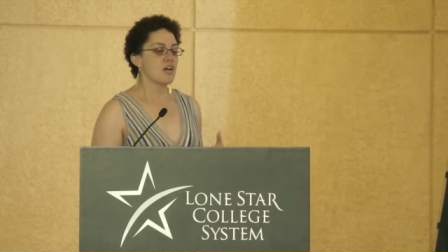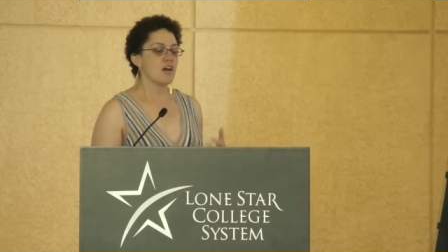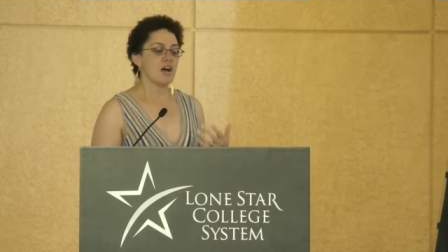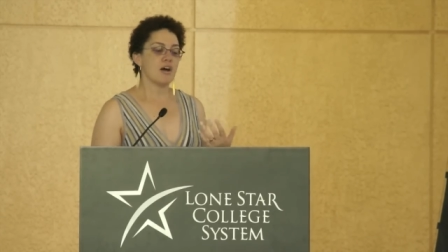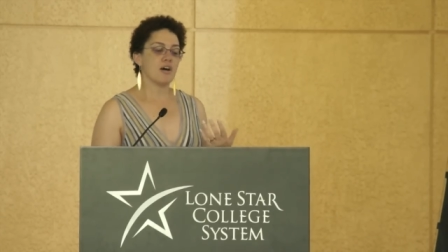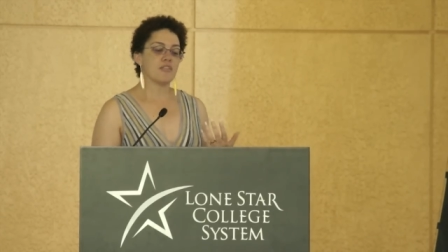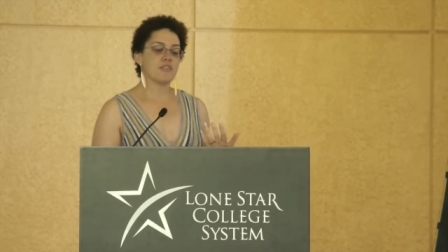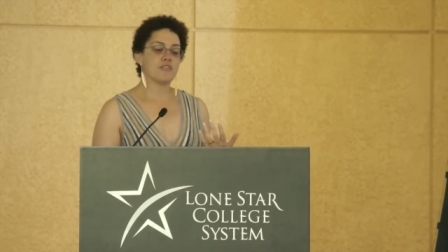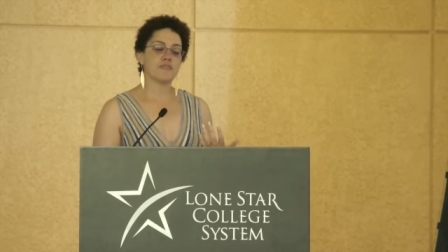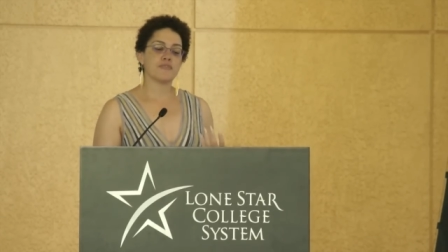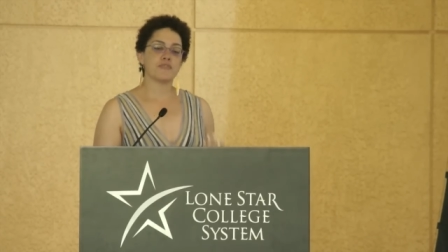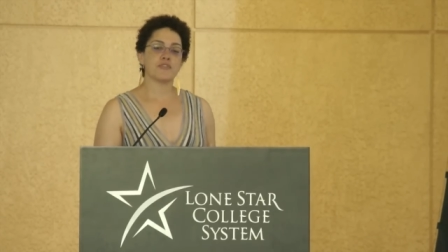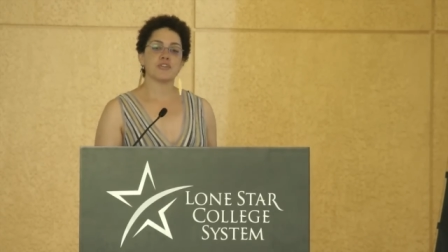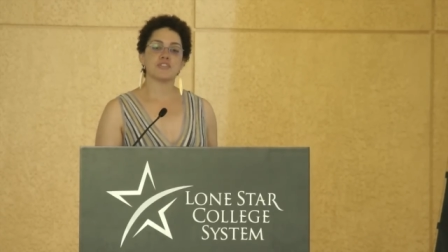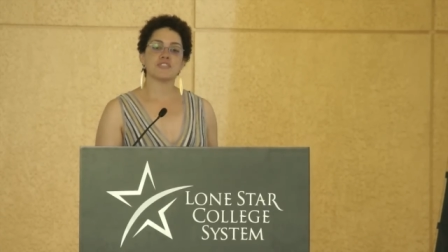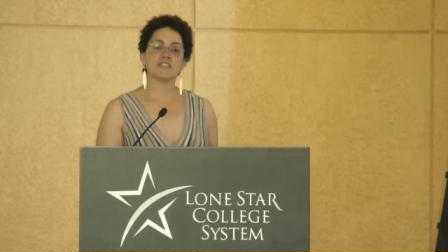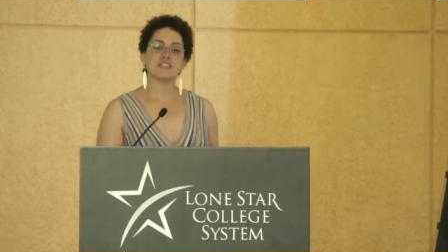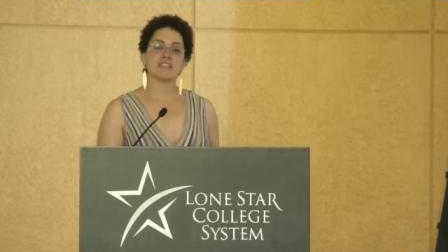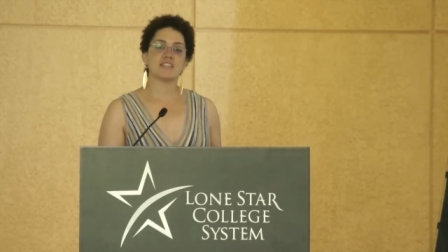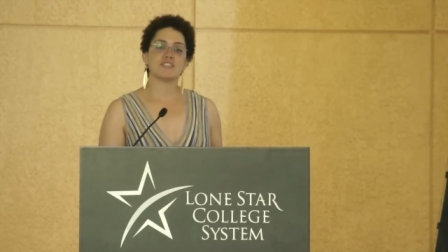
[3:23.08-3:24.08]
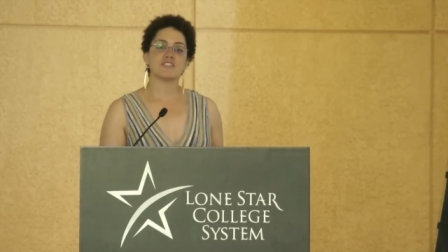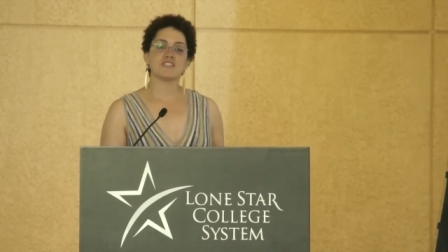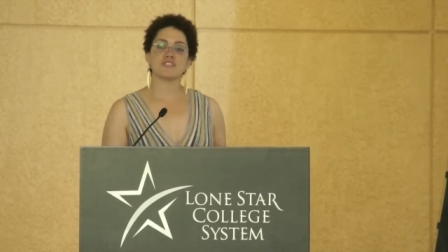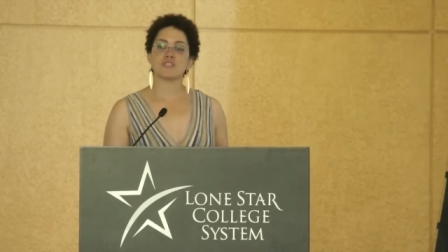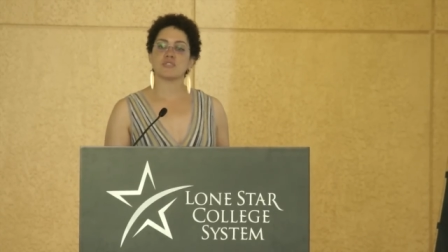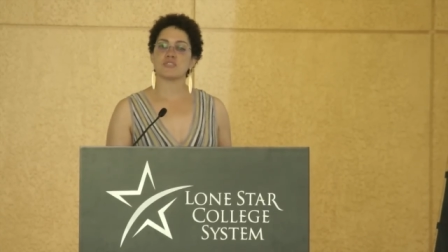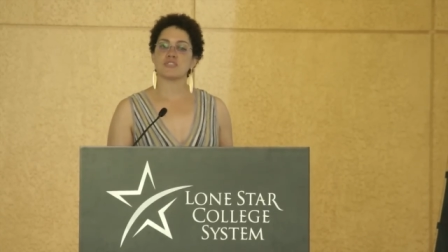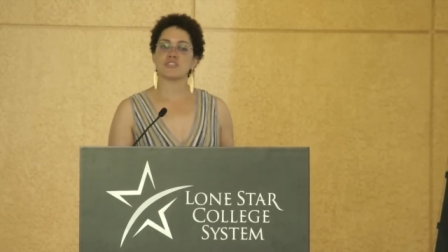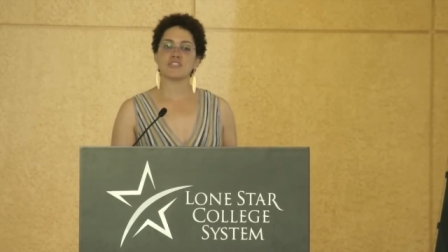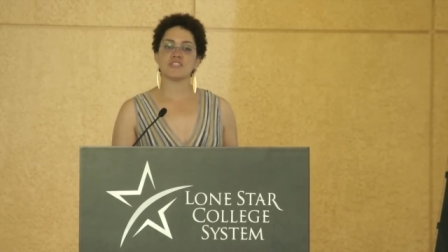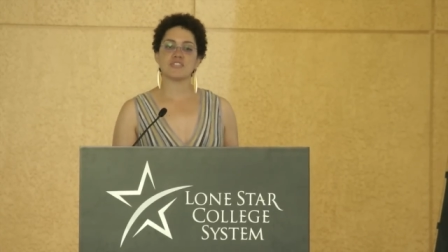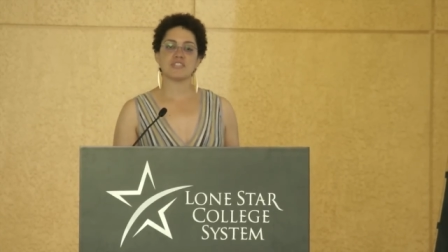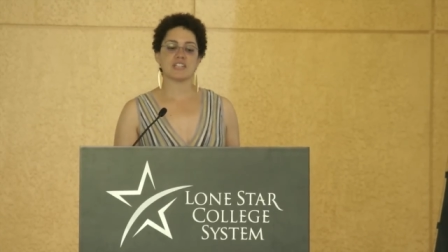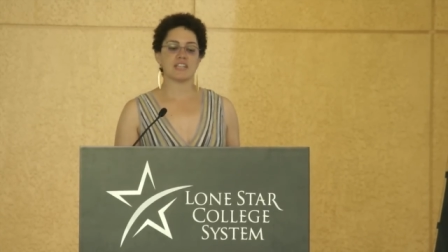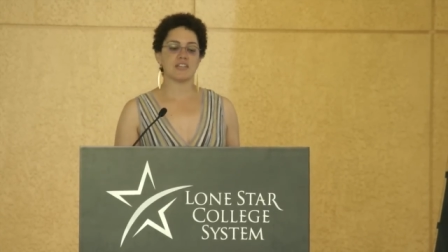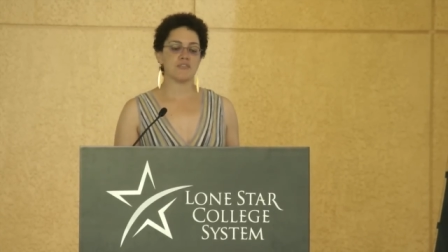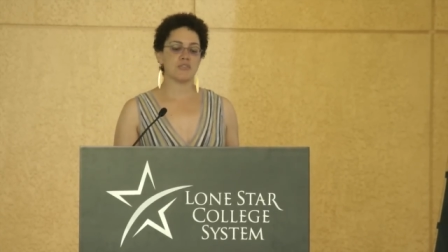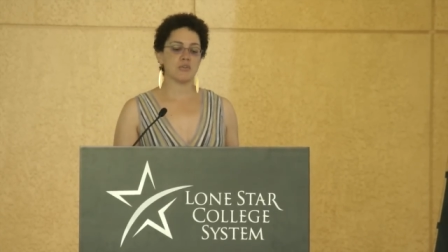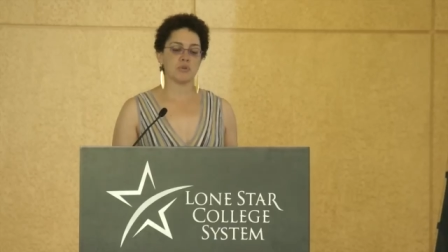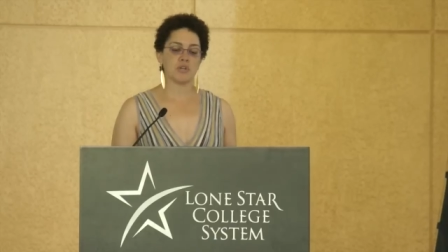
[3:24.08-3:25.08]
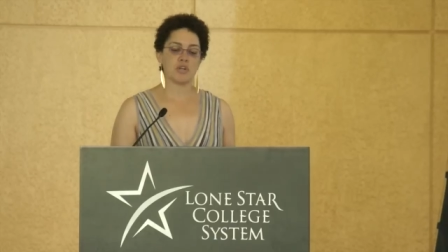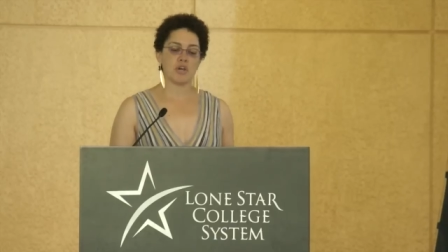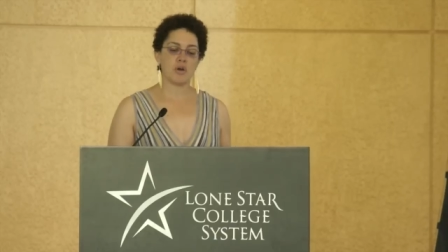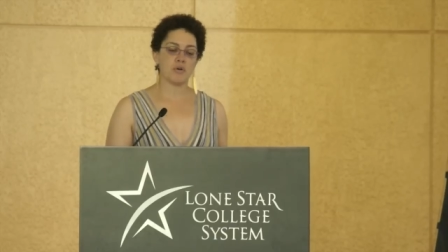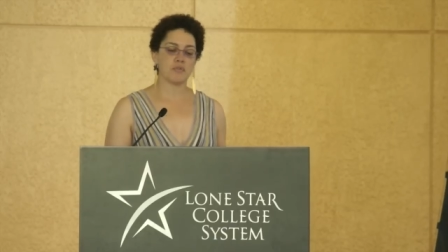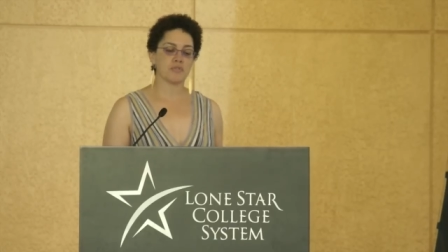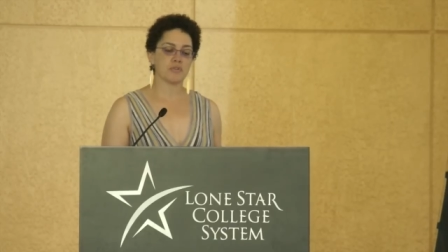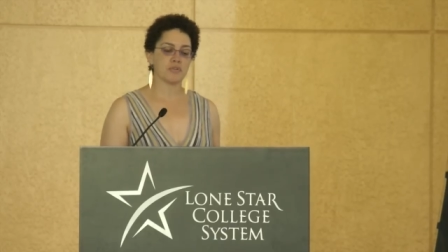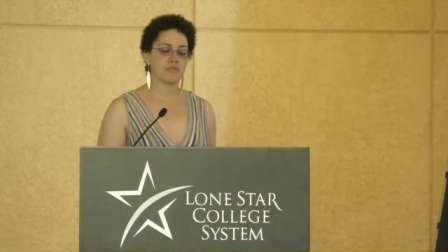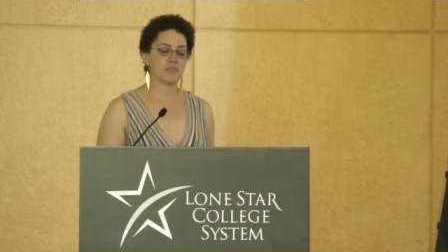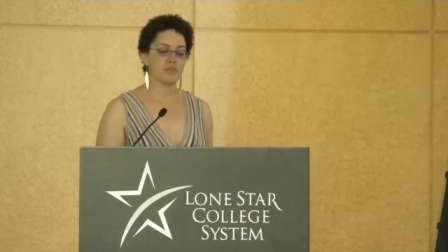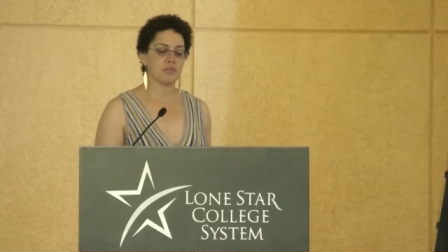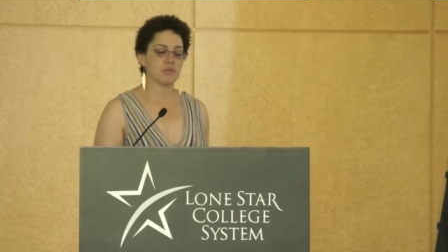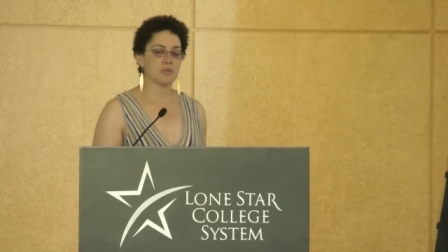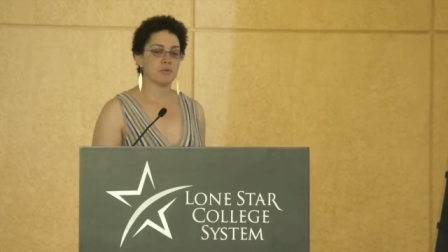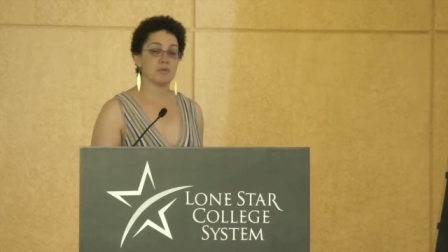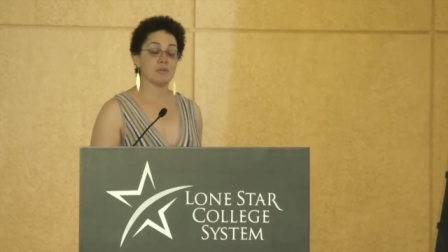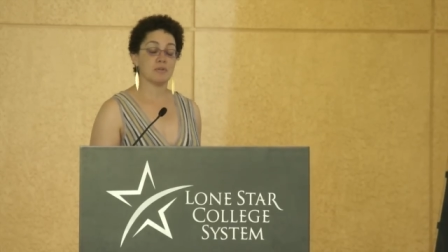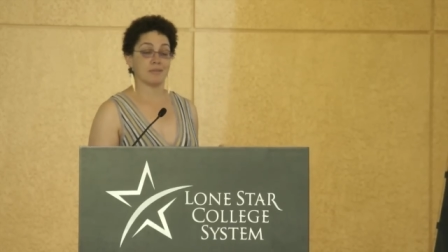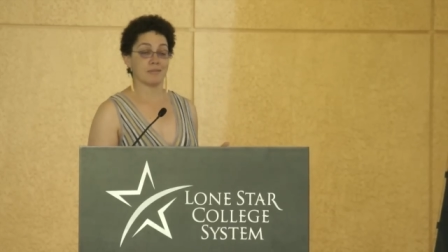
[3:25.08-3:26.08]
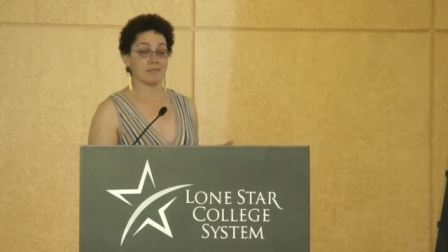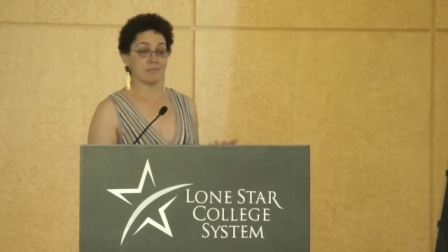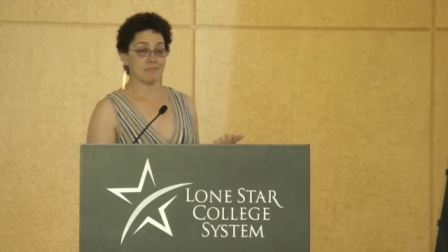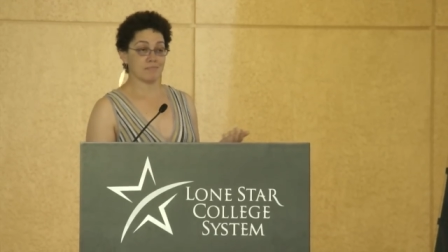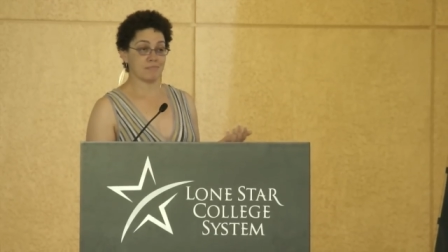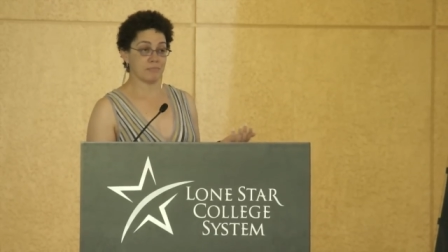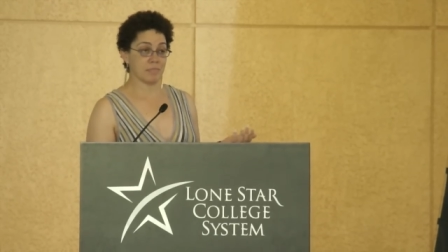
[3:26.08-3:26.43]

The first thing is just to give you an overview,